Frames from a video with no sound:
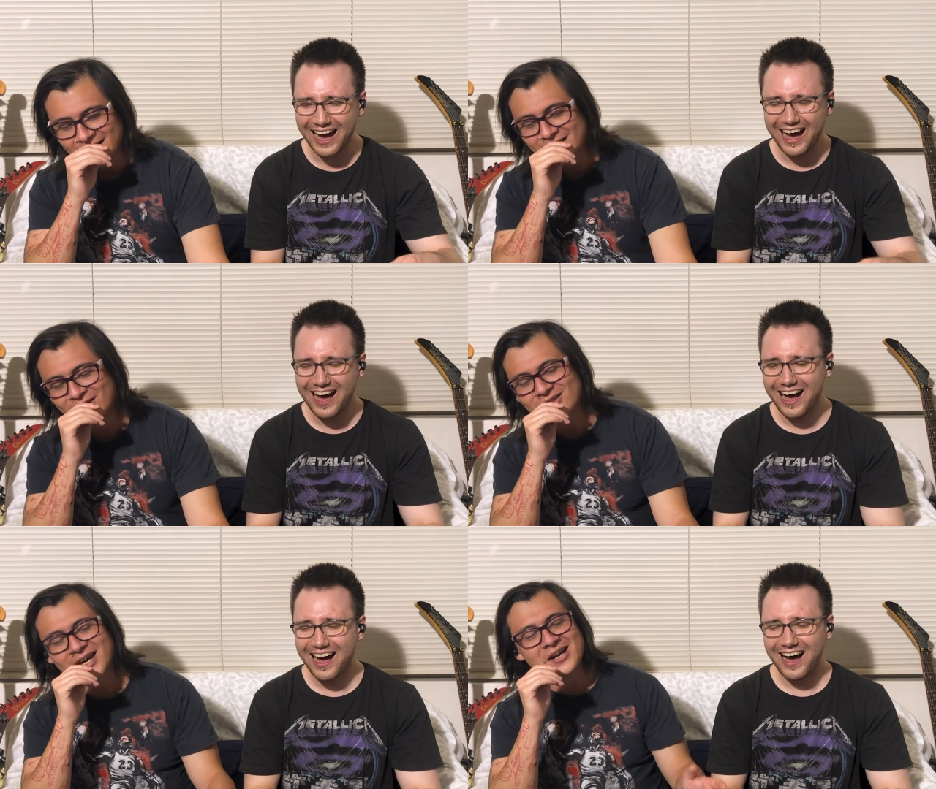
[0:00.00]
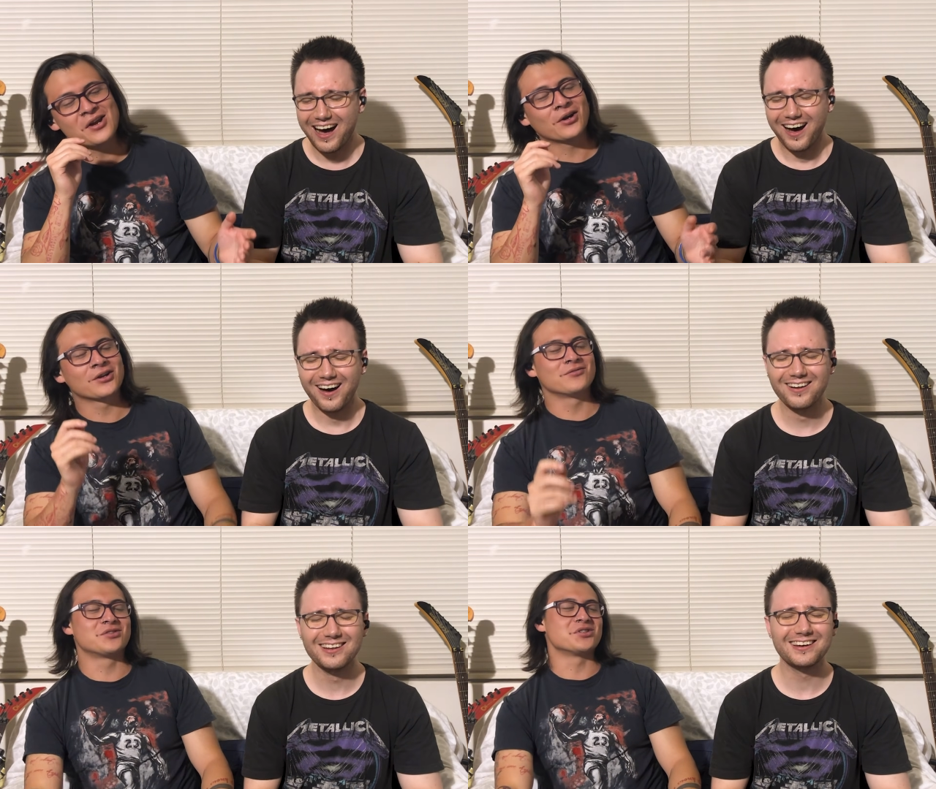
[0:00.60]
Speaker 1: Could they not have
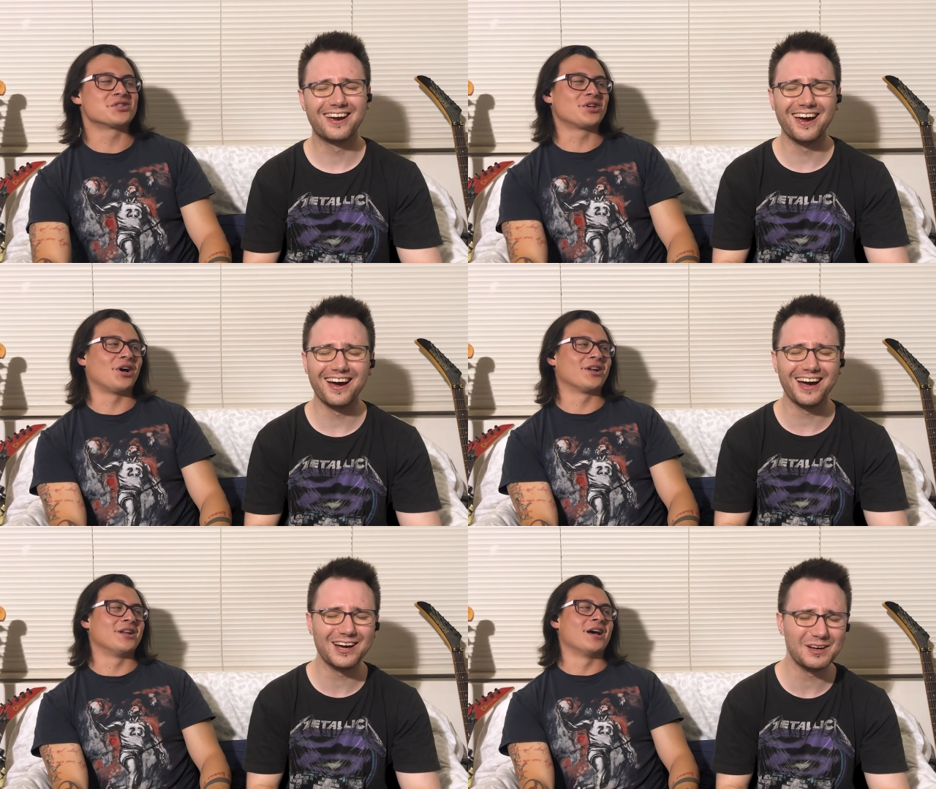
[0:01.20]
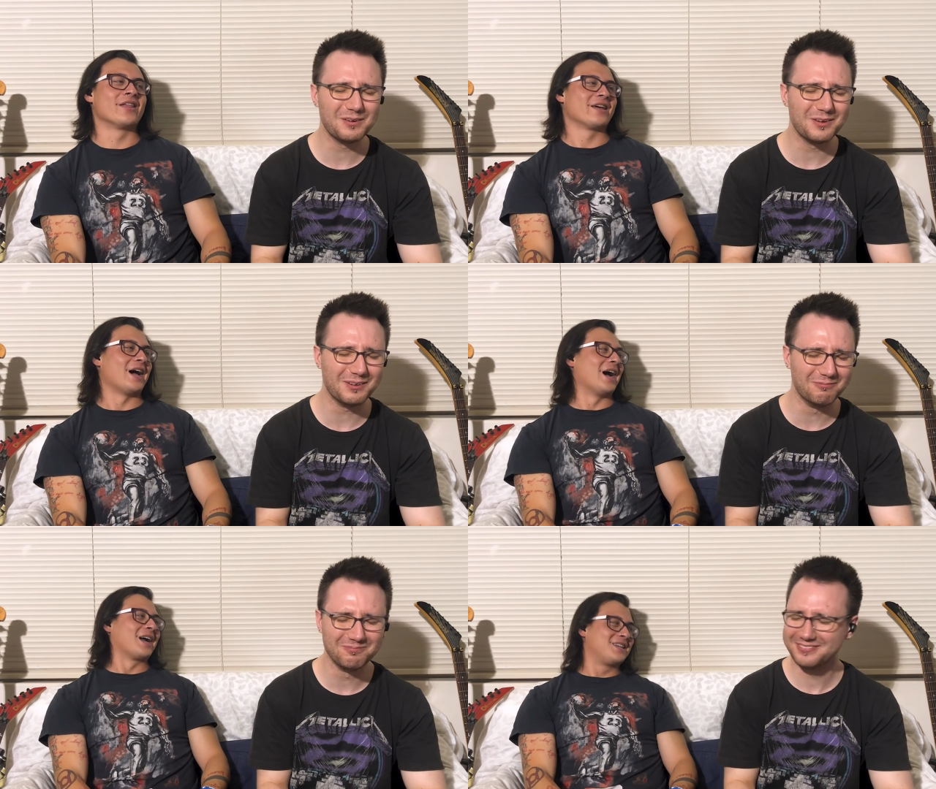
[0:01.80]
oh just got another
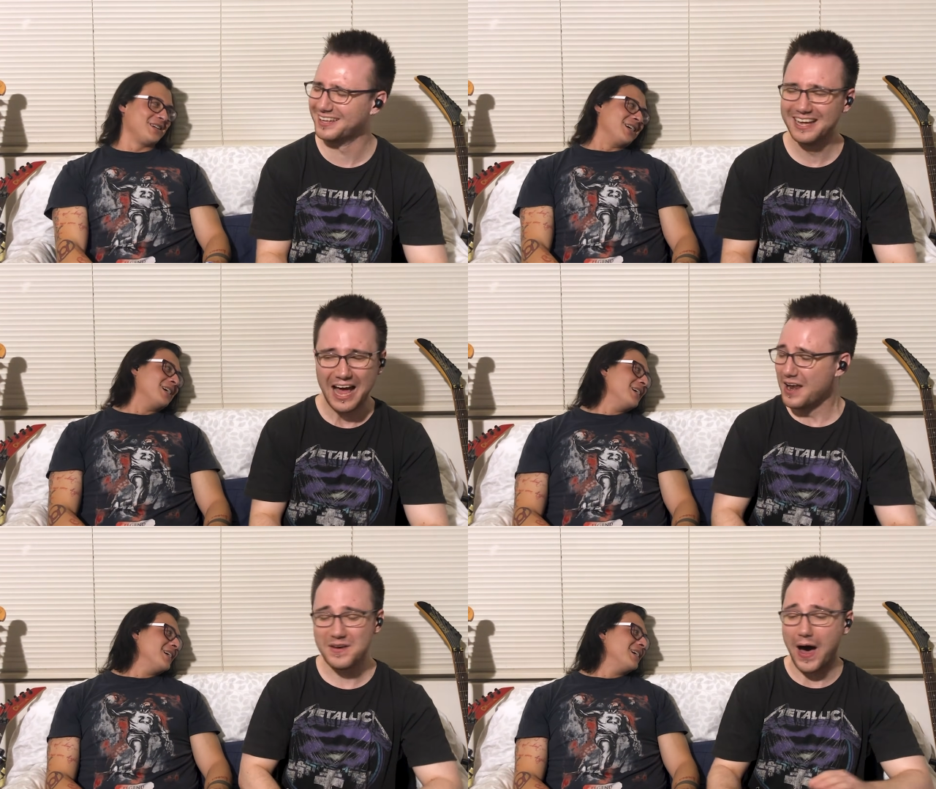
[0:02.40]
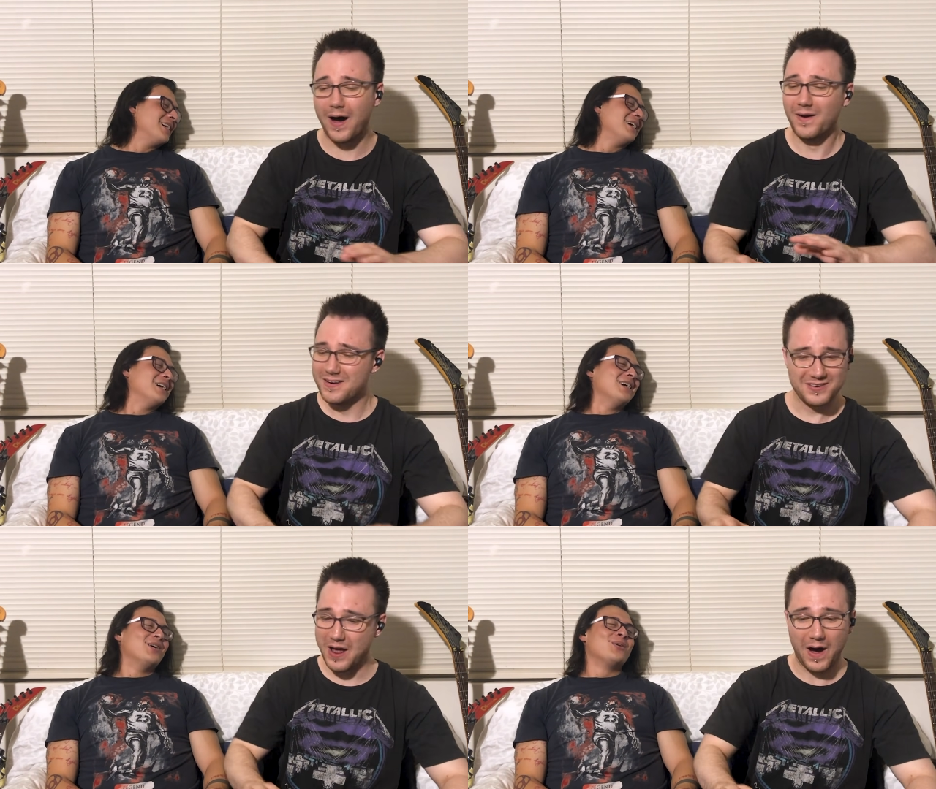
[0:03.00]
actor? No,
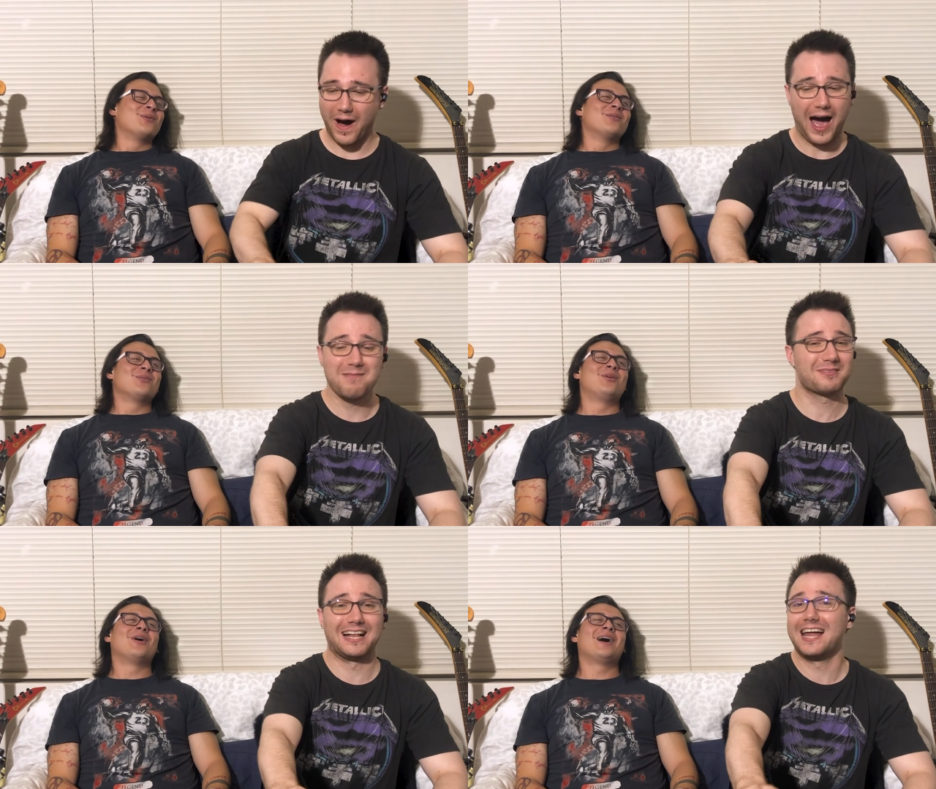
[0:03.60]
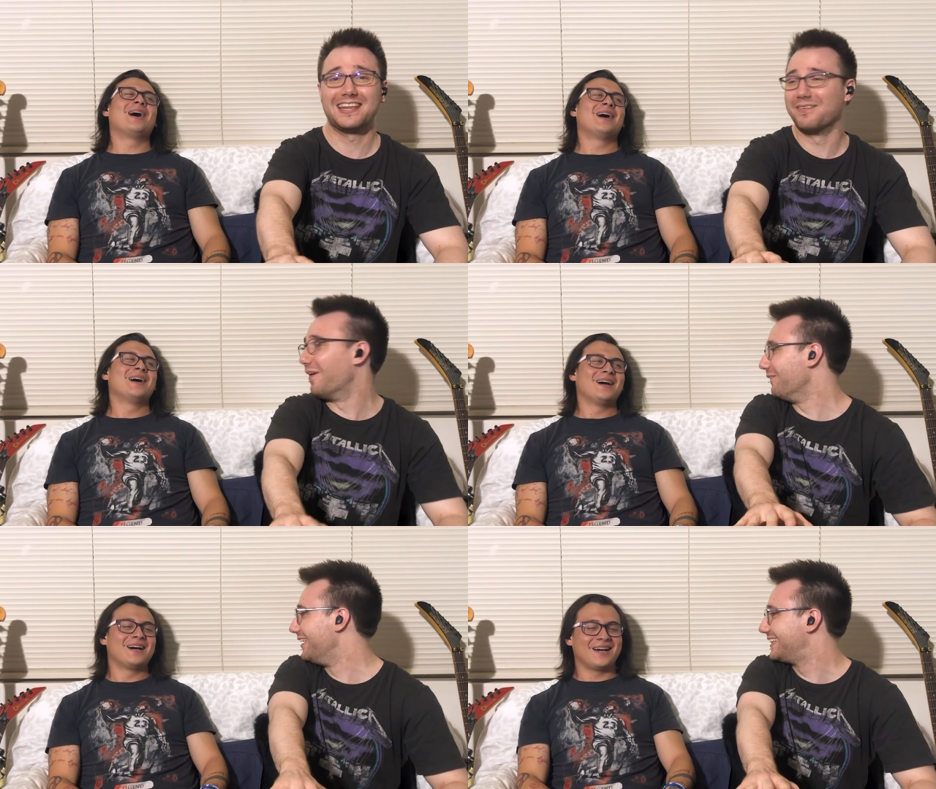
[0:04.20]
no, I'm glad they
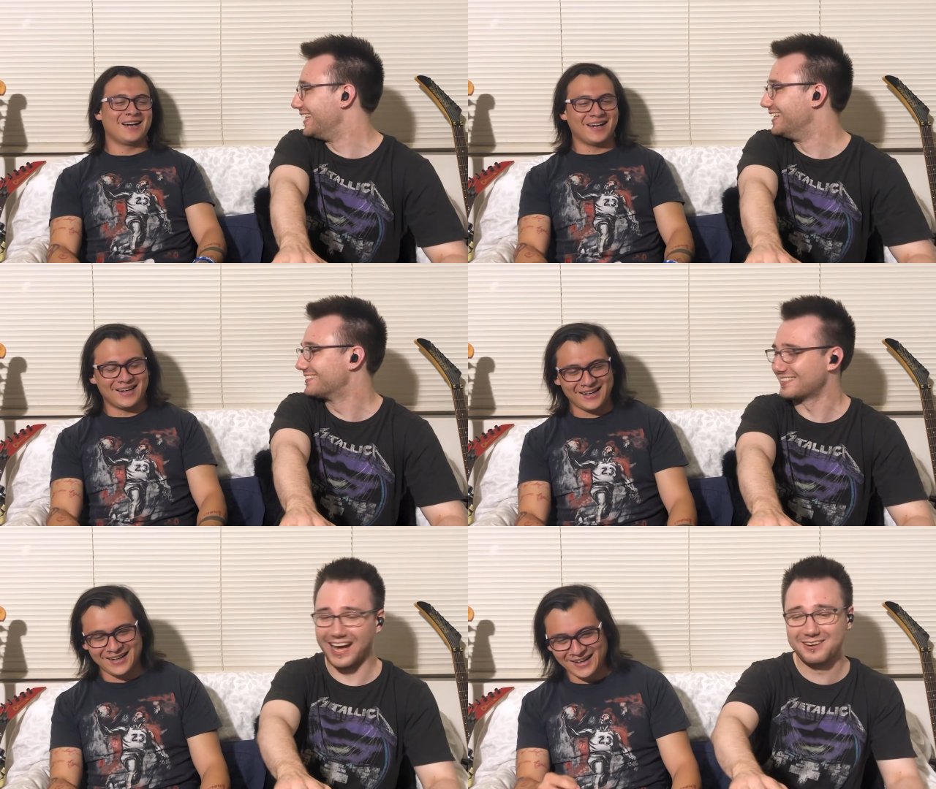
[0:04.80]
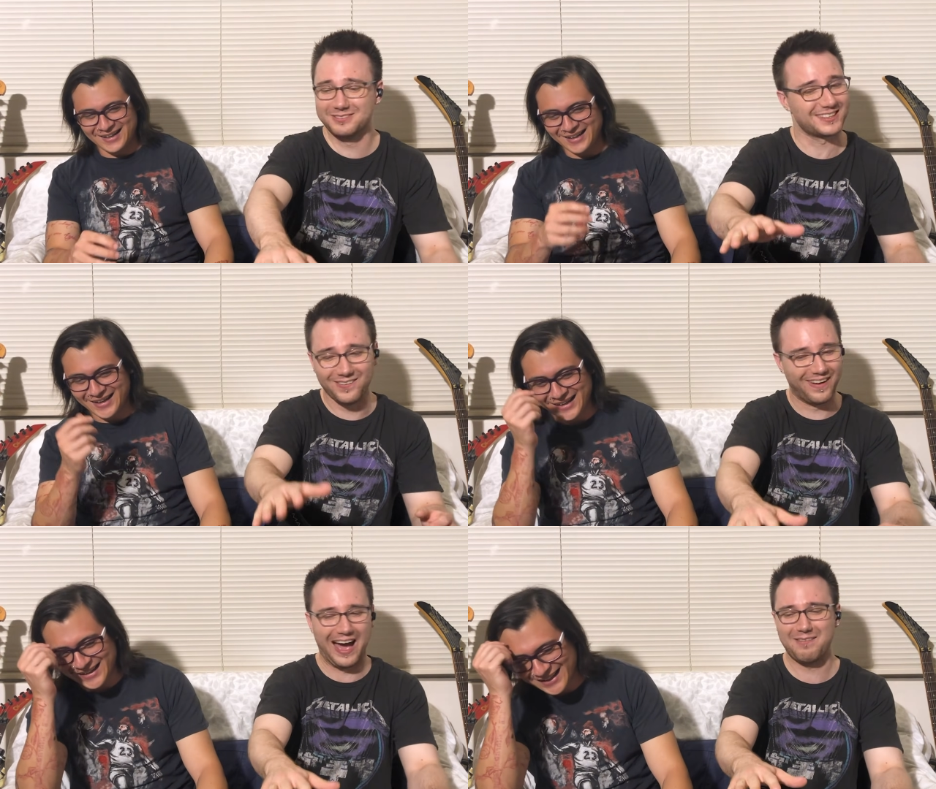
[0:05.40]
went with this. I'm so
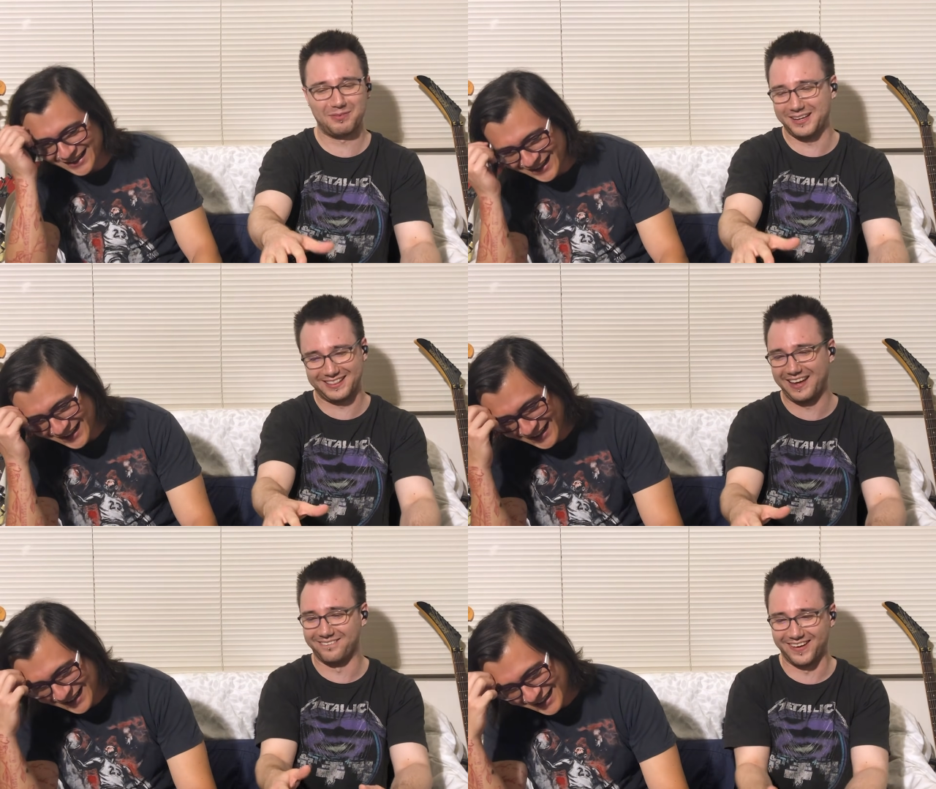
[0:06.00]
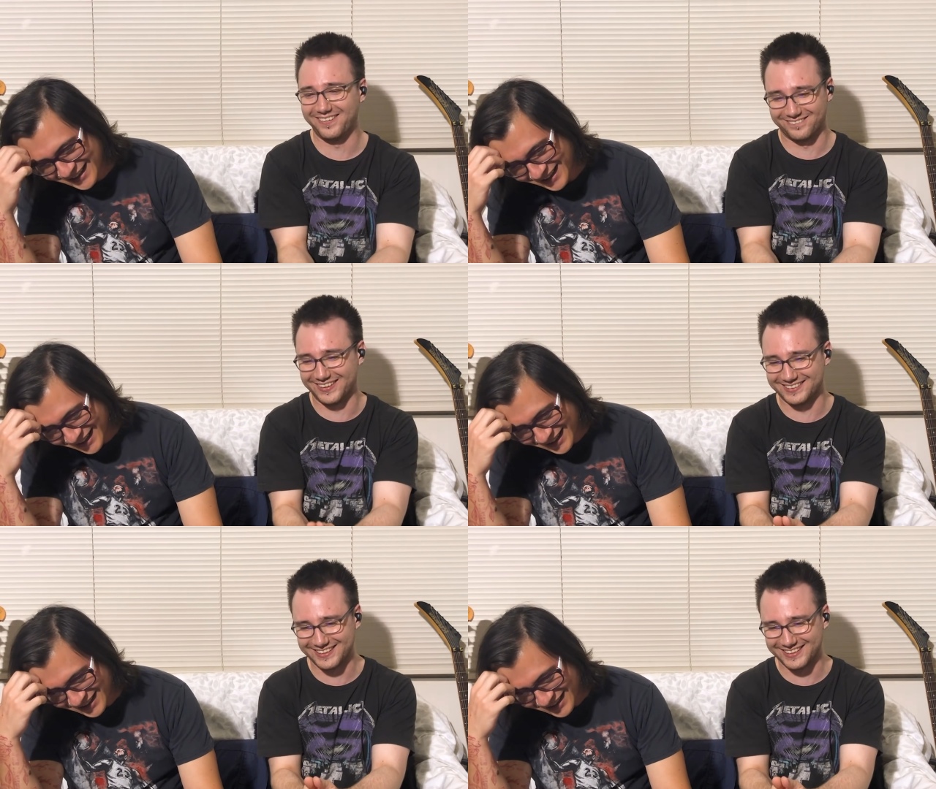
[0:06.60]
happy they went with